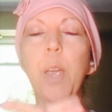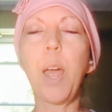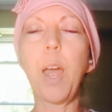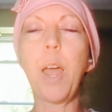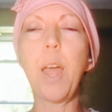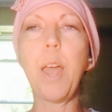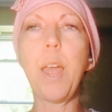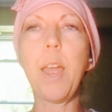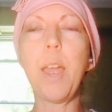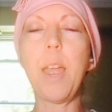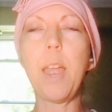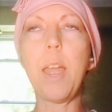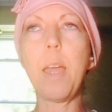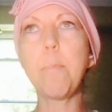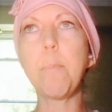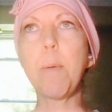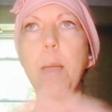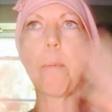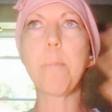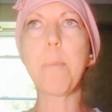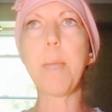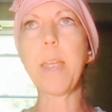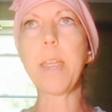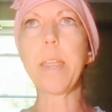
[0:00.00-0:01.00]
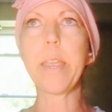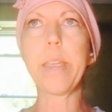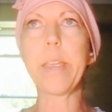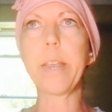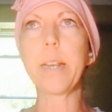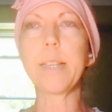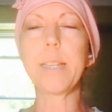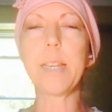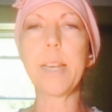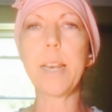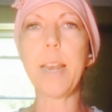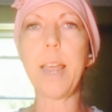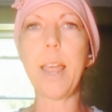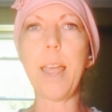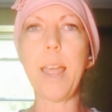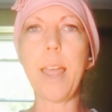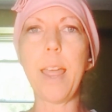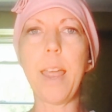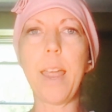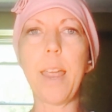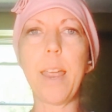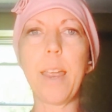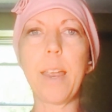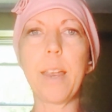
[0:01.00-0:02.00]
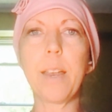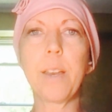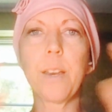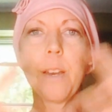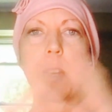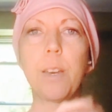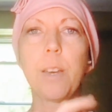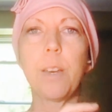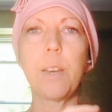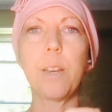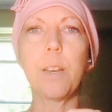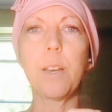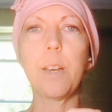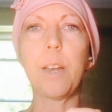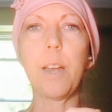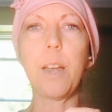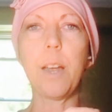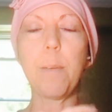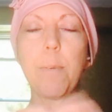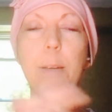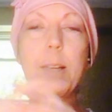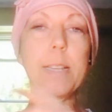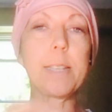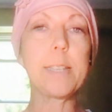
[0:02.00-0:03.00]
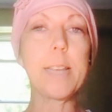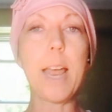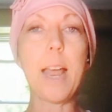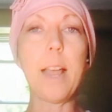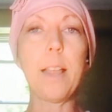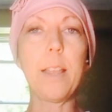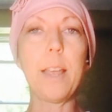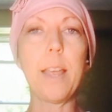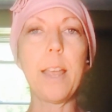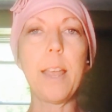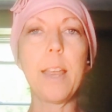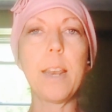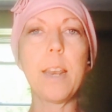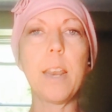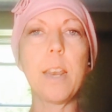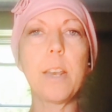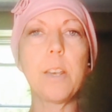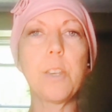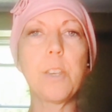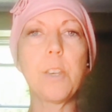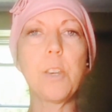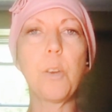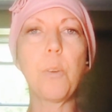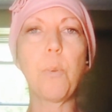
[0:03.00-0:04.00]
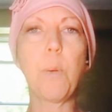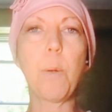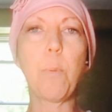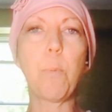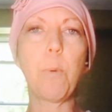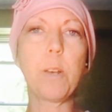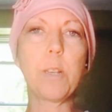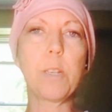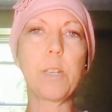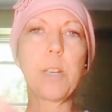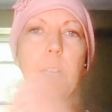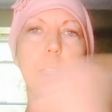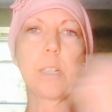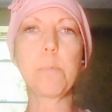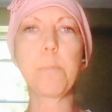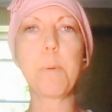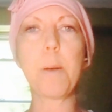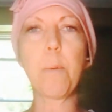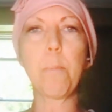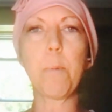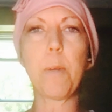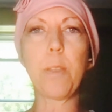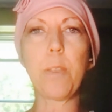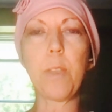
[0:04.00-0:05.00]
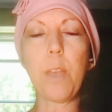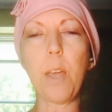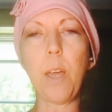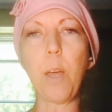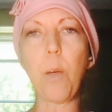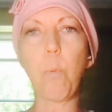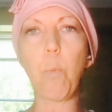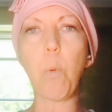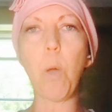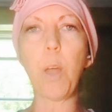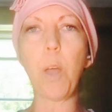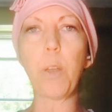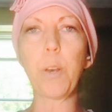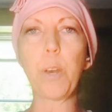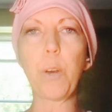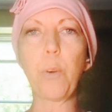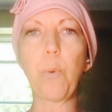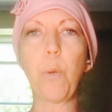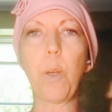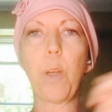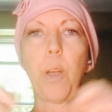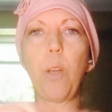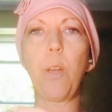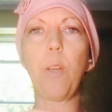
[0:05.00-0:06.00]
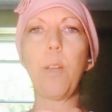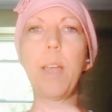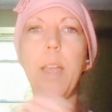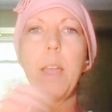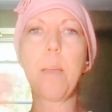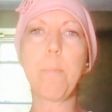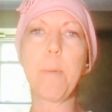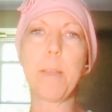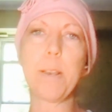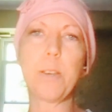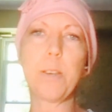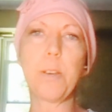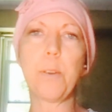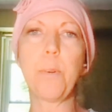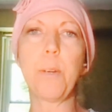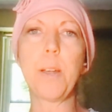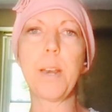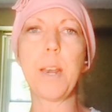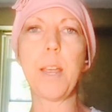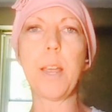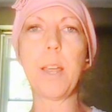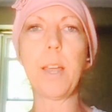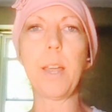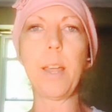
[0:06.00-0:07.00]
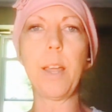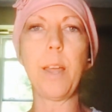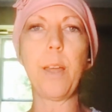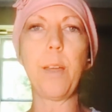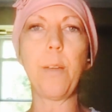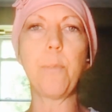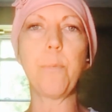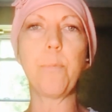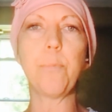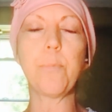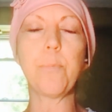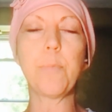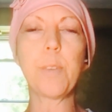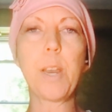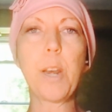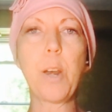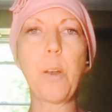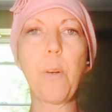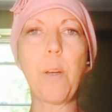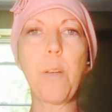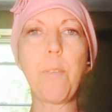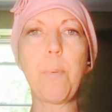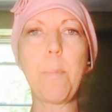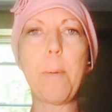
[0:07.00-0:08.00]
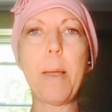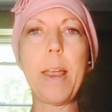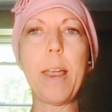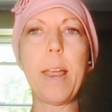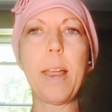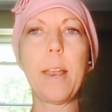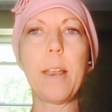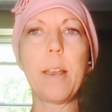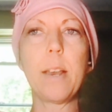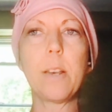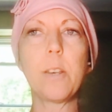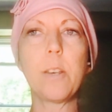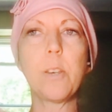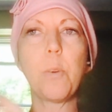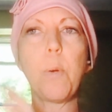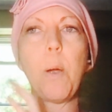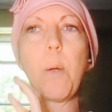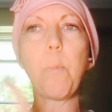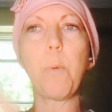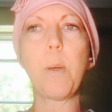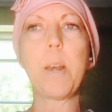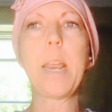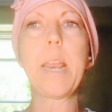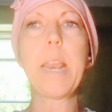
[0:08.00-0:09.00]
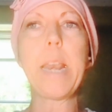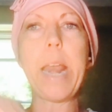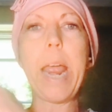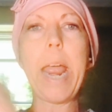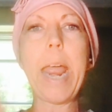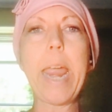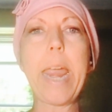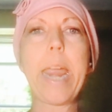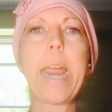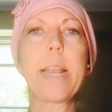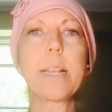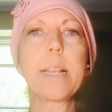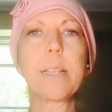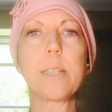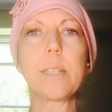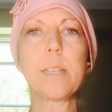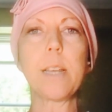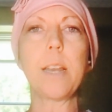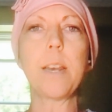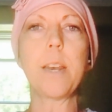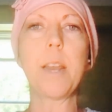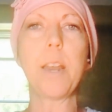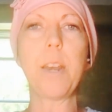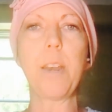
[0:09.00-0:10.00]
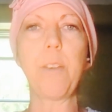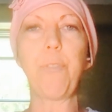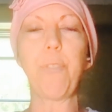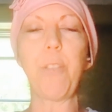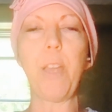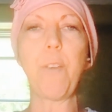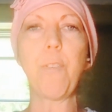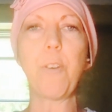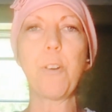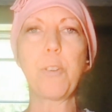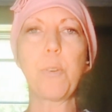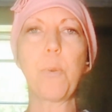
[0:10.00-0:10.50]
Am I making today a salad? Do I want to experiment with walnut oil? Am I doing, do I want to enhance a nutty flavor?